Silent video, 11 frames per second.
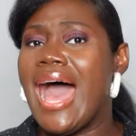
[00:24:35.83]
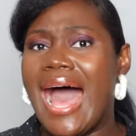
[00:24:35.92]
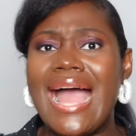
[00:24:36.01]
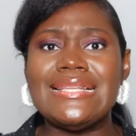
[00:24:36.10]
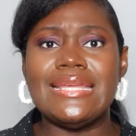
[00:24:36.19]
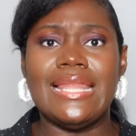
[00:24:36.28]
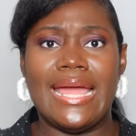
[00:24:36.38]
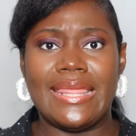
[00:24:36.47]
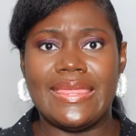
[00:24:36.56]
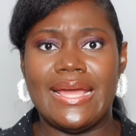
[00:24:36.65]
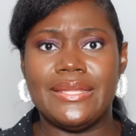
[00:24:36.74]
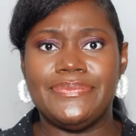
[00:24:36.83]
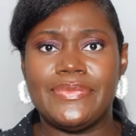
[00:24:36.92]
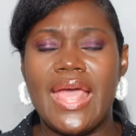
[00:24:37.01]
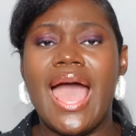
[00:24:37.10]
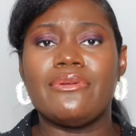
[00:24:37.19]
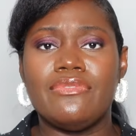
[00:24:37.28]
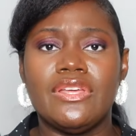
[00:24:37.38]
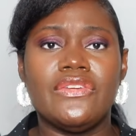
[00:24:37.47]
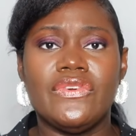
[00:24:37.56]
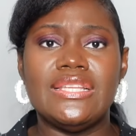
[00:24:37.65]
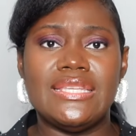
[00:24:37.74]
I did like that. I
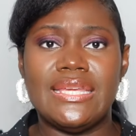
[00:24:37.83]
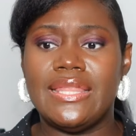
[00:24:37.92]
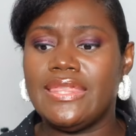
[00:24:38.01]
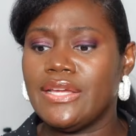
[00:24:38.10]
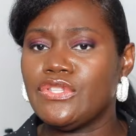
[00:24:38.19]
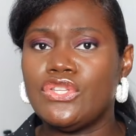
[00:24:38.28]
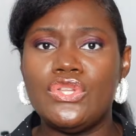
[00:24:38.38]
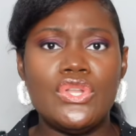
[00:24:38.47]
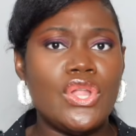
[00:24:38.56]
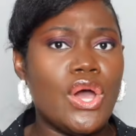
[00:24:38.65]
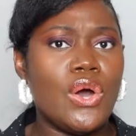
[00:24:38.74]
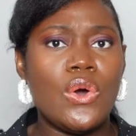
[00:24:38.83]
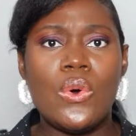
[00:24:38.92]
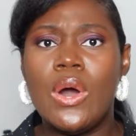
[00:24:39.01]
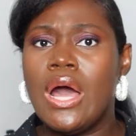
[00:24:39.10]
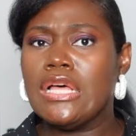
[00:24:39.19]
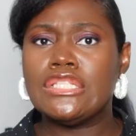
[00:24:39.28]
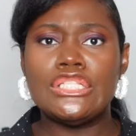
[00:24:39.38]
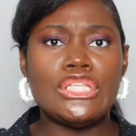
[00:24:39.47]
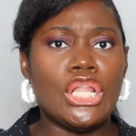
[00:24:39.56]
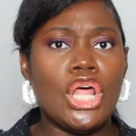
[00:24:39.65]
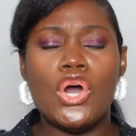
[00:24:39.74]
really, really did. There's no
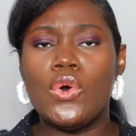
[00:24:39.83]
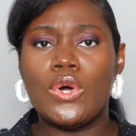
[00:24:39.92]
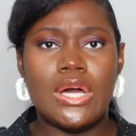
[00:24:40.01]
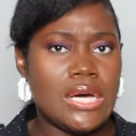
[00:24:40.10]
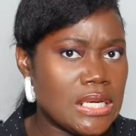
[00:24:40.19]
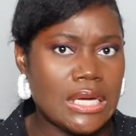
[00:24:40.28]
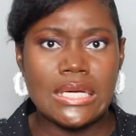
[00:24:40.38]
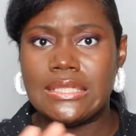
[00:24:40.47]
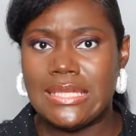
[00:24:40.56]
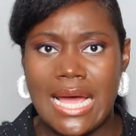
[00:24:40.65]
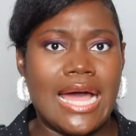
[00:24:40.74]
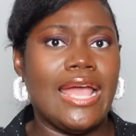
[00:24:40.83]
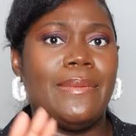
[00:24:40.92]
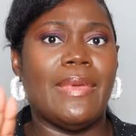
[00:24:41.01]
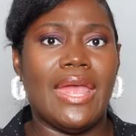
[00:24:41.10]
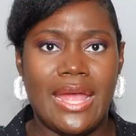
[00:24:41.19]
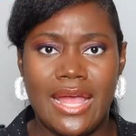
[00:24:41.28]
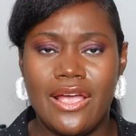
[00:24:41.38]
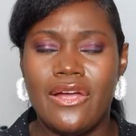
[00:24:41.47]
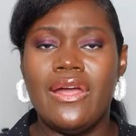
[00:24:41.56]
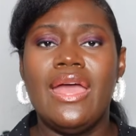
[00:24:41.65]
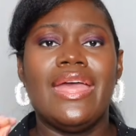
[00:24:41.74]
slow cook time
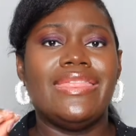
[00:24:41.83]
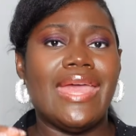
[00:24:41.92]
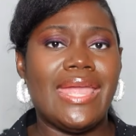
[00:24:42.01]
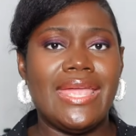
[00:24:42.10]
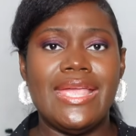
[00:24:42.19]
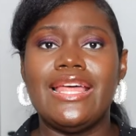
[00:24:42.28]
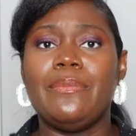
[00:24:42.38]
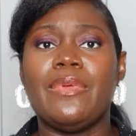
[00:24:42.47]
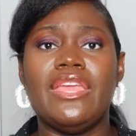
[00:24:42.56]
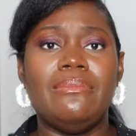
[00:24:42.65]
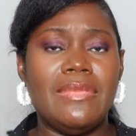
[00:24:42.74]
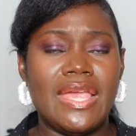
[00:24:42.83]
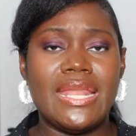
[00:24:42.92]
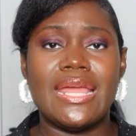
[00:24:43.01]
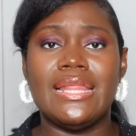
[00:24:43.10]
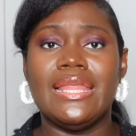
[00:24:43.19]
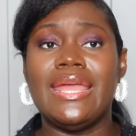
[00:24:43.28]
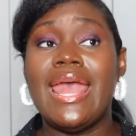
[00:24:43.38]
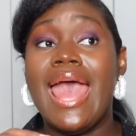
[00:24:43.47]
here. They heat up immediately.